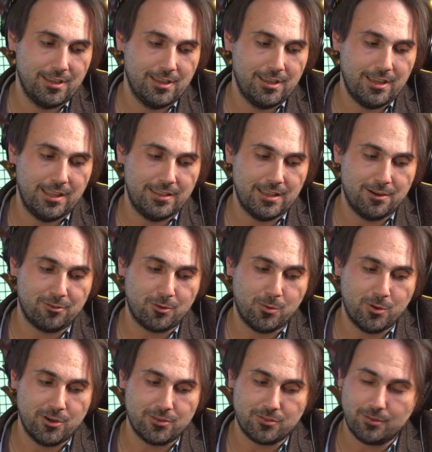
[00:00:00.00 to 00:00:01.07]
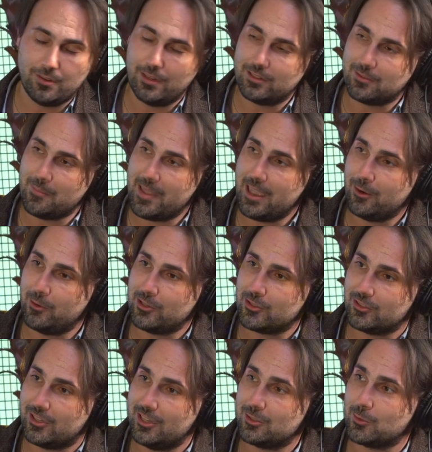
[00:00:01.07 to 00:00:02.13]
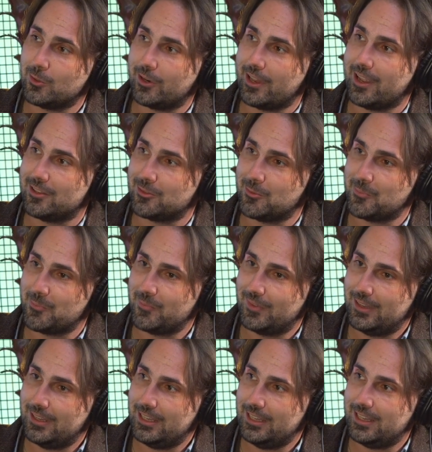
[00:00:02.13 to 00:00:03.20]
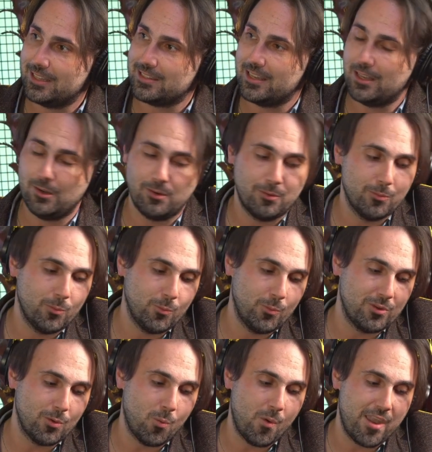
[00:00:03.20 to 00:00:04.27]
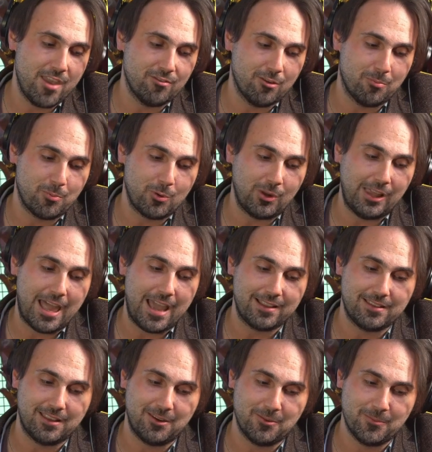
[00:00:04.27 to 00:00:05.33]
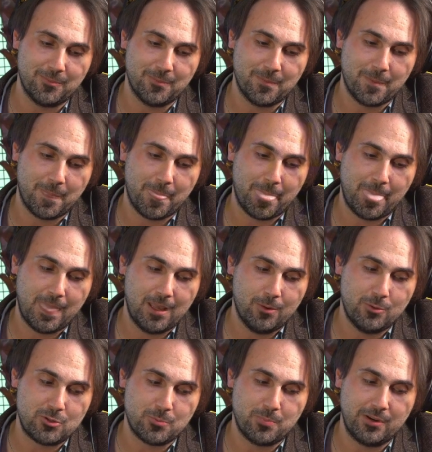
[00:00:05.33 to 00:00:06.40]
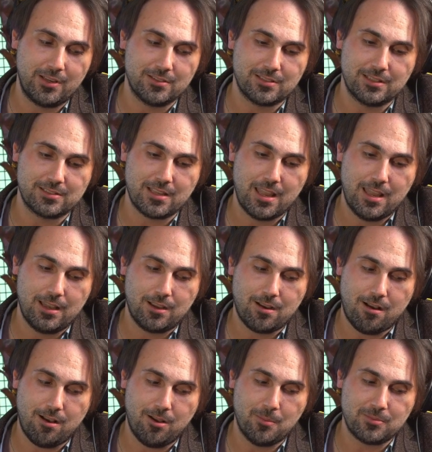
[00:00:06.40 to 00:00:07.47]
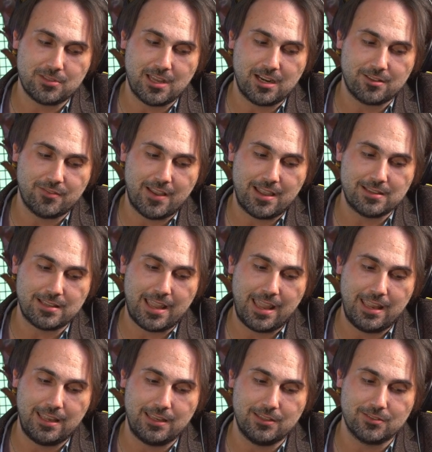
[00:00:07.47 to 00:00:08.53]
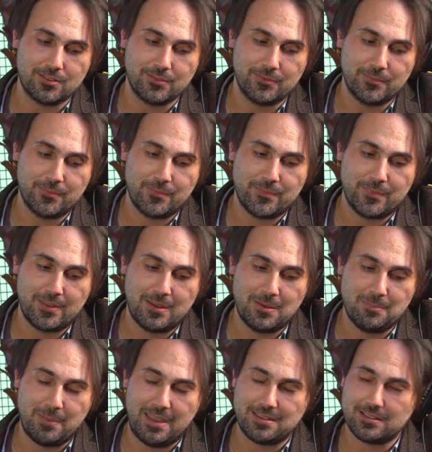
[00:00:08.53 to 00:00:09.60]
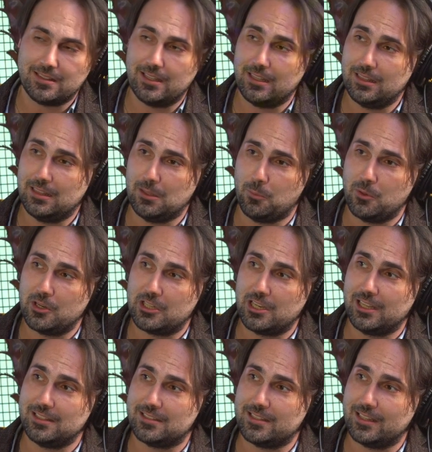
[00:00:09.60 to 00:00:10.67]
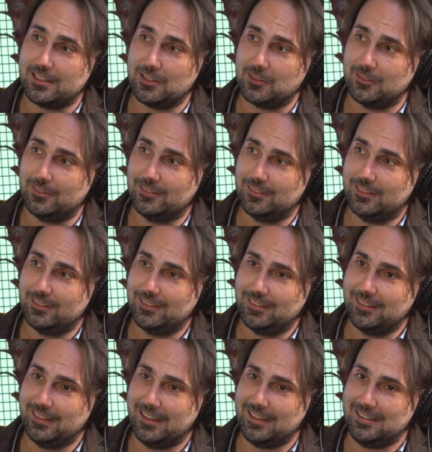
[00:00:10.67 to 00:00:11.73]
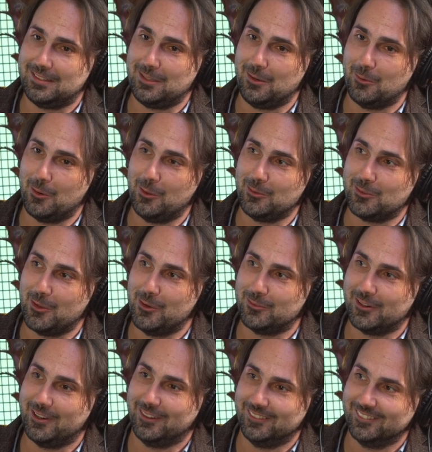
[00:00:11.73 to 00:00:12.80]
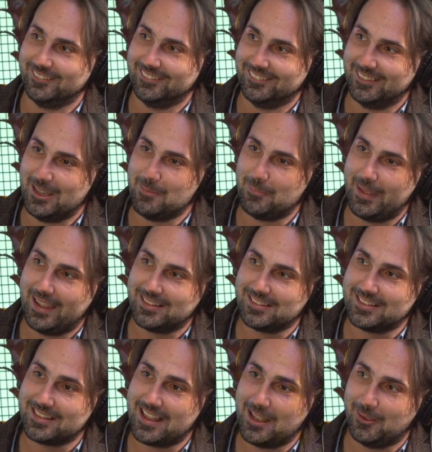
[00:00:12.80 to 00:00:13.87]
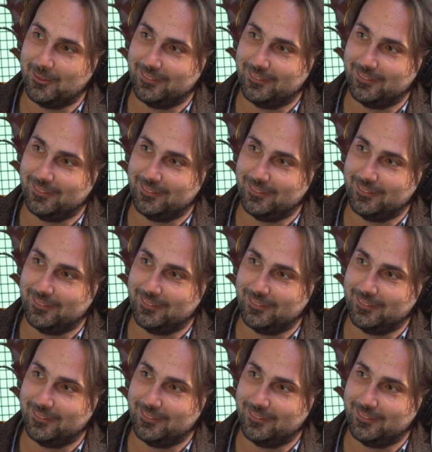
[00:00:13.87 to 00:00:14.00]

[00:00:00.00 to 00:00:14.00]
And then, of course, as the man reaches his orgasm, he gets hit with a wave of prolactin, which brings this calm, satisfied haze, basically the we're done signal, as he rolls over and passes out.